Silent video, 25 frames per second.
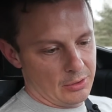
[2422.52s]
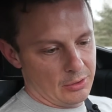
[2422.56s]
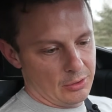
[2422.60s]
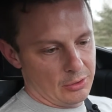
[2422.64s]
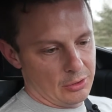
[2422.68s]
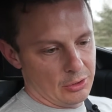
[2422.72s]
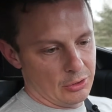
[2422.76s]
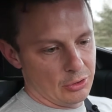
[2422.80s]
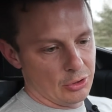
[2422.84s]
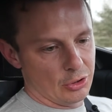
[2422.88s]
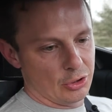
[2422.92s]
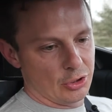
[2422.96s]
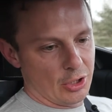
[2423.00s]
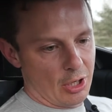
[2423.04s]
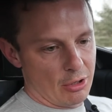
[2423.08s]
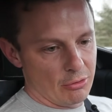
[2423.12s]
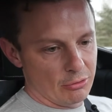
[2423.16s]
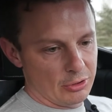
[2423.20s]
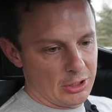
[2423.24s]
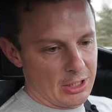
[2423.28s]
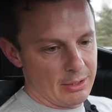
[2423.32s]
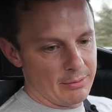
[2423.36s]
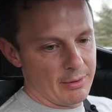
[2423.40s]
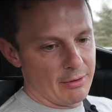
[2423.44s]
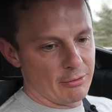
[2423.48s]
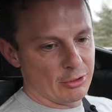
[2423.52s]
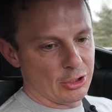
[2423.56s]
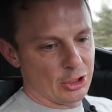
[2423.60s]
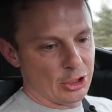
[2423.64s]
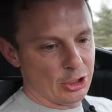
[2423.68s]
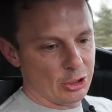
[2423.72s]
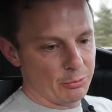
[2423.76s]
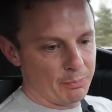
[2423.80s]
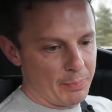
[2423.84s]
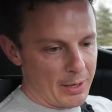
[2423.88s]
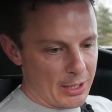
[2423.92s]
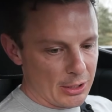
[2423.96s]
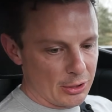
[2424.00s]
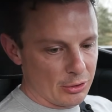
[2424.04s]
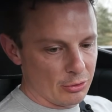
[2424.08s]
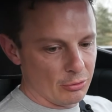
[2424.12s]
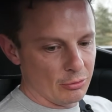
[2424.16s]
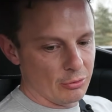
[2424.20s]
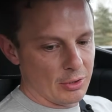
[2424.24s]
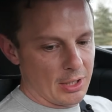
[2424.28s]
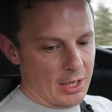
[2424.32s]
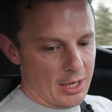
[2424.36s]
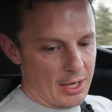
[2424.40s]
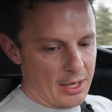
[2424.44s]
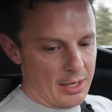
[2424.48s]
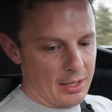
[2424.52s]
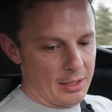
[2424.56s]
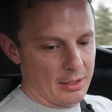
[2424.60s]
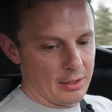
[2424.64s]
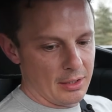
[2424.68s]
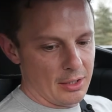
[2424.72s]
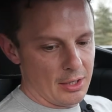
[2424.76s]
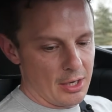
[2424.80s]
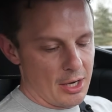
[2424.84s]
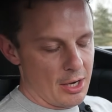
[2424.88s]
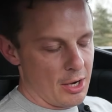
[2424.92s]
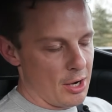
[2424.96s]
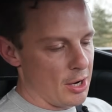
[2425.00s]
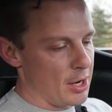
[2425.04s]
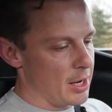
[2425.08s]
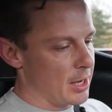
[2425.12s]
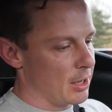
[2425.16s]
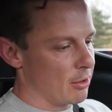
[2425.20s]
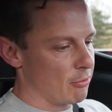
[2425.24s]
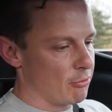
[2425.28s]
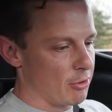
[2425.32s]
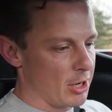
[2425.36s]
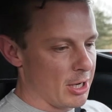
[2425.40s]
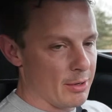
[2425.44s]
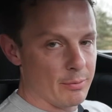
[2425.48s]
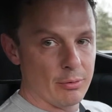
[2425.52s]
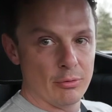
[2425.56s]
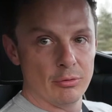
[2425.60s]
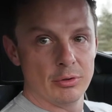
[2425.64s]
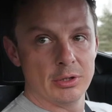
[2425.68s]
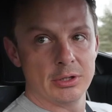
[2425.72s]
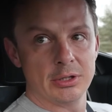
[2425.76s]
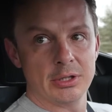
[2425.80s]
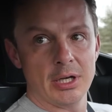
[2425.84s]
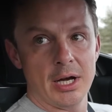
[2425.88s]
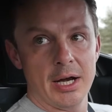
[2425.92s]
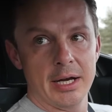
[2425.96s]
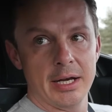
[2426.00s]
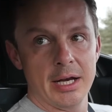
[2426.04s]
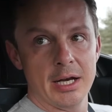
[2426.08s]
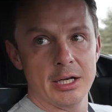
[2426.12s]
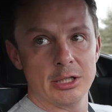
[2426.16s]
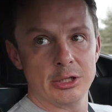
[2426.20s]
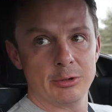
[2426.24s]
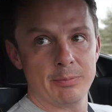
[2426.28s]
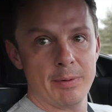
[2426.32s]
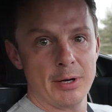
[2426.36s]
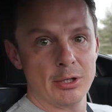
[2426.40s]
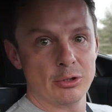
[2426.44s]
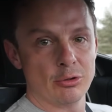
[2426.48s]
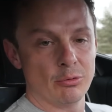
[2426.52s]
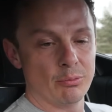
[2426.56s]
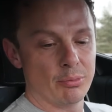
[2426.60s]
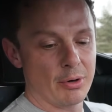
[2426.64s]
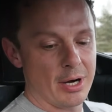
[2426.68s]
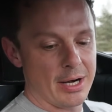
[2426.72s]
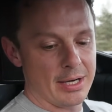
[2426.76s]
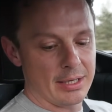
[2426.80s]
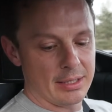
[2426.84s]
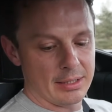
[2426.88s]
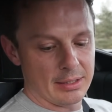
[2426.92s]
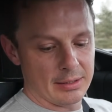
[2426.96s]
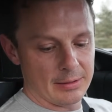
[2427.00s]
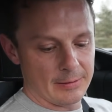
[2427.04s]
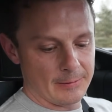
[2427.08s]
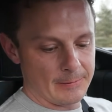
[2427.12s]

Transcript: You just don't see them. They're a special car, incredible design and a special brand.